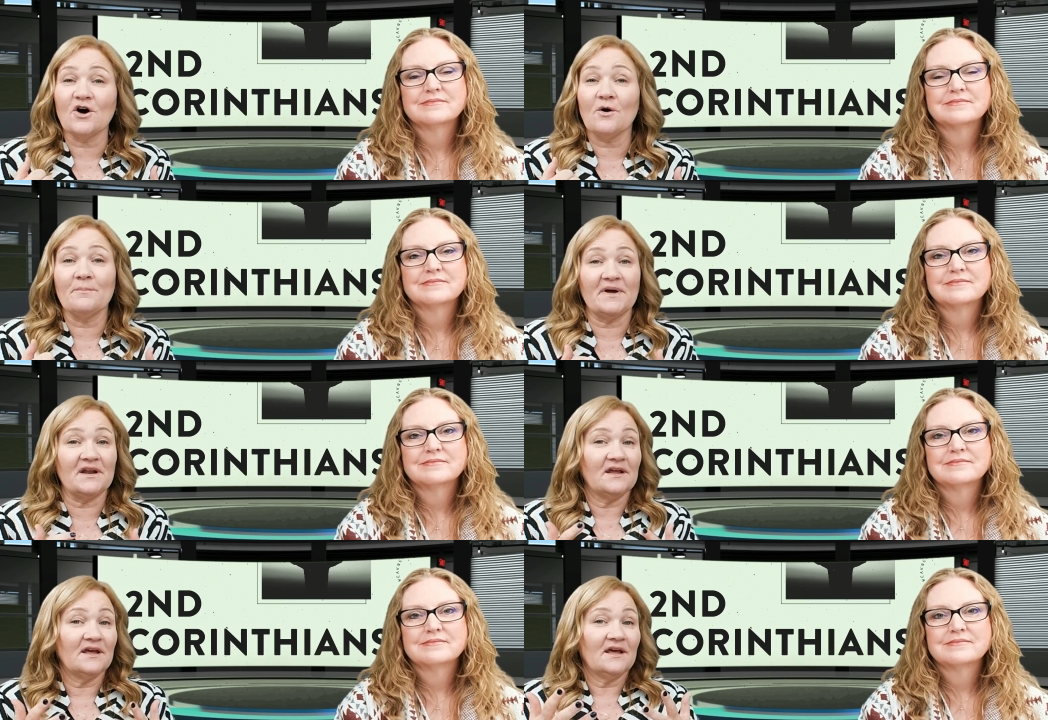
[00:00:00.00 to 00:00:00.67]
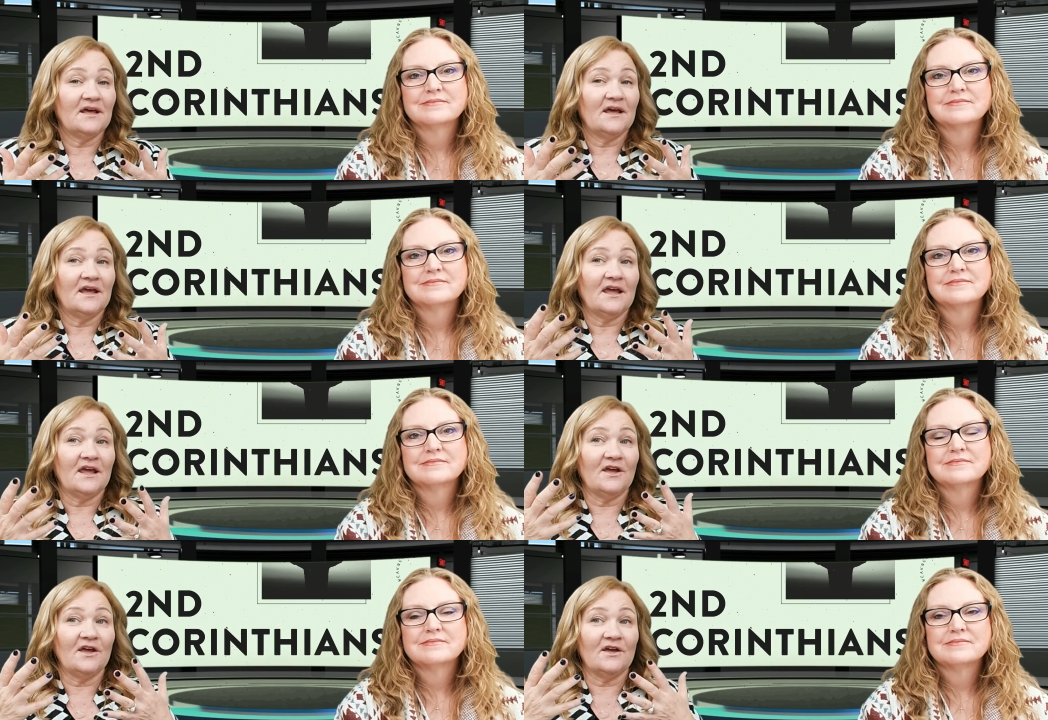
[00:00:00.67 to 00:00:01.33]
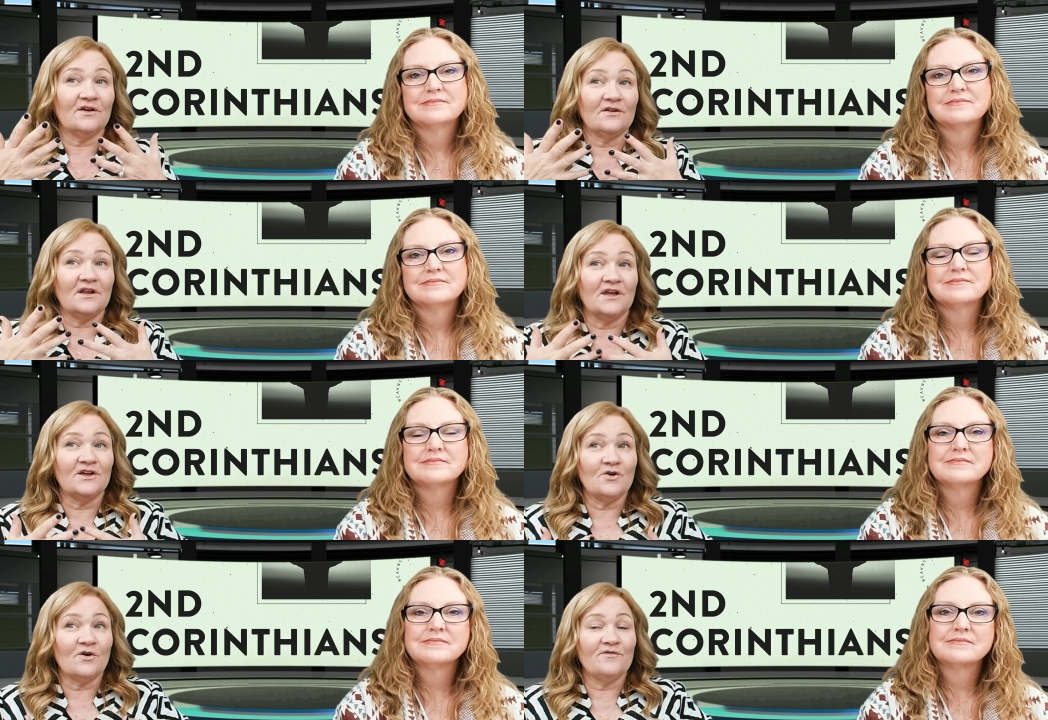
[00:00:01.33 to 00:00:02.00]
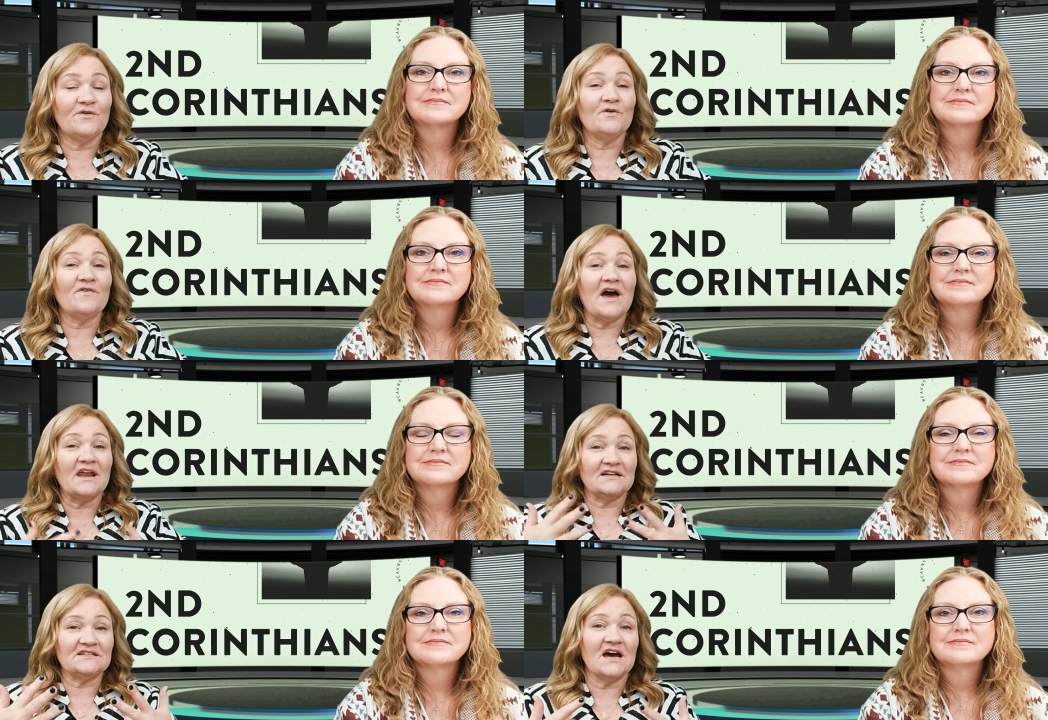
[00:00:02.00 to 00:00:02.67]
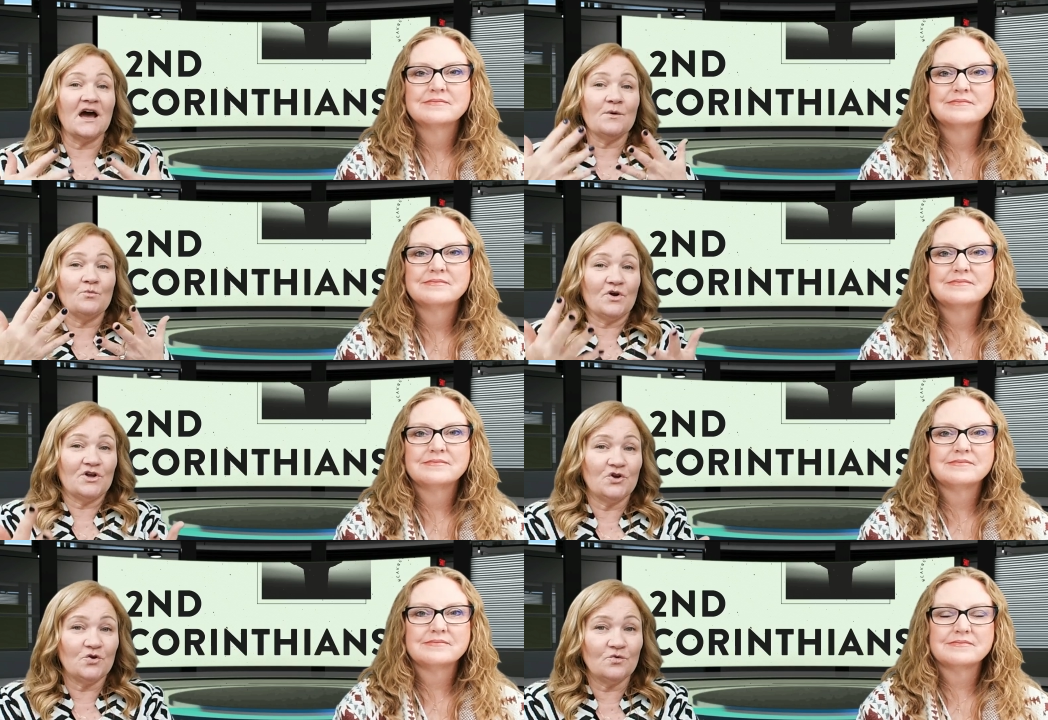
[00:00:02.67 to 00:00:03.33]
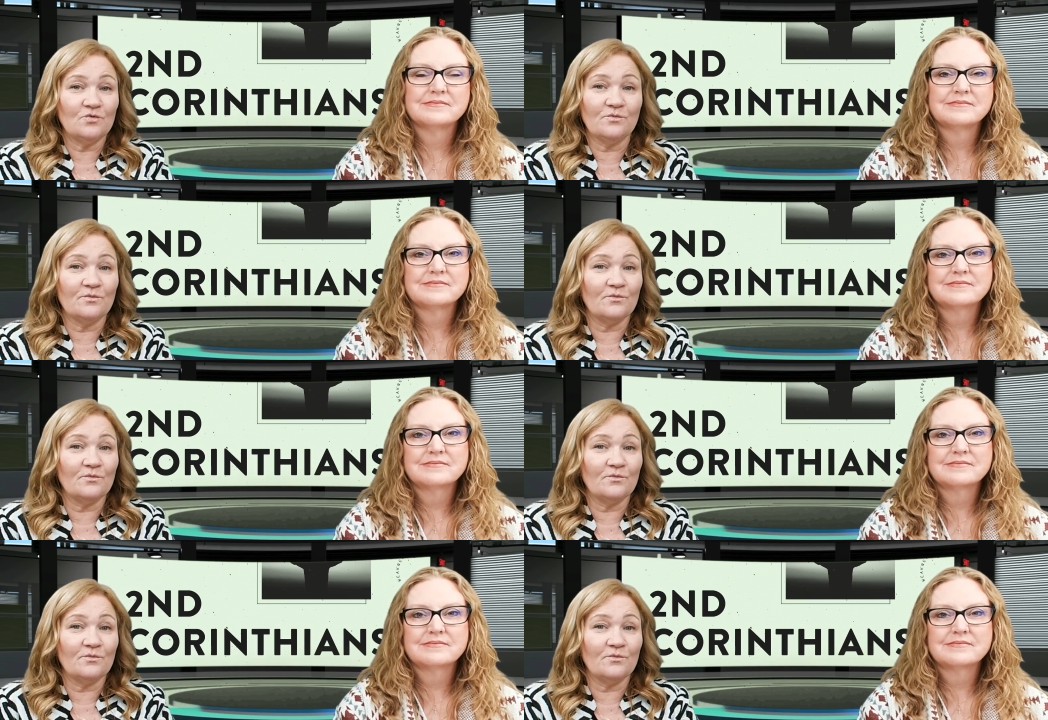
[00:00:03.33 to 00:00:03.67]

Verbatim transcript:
Speaker 1: But it, you know if you've had a time where you